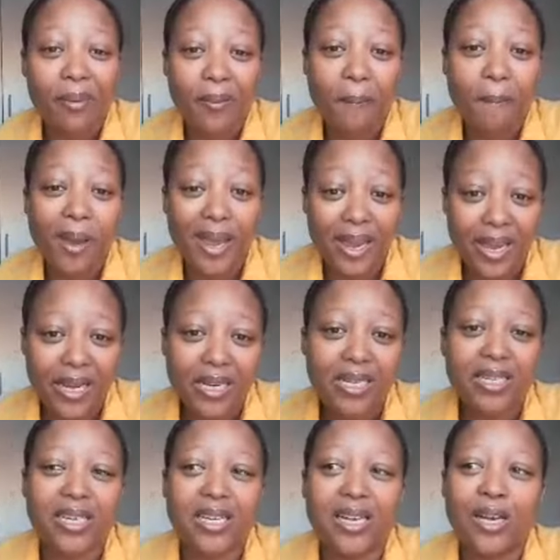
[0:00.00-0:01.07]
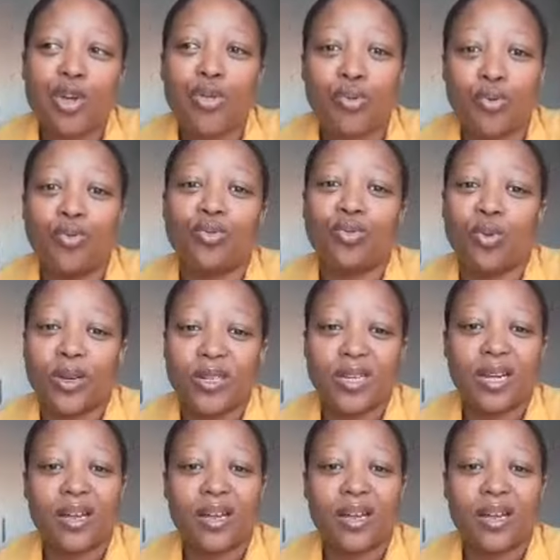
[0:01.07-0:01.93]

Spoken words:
paid through Twitter.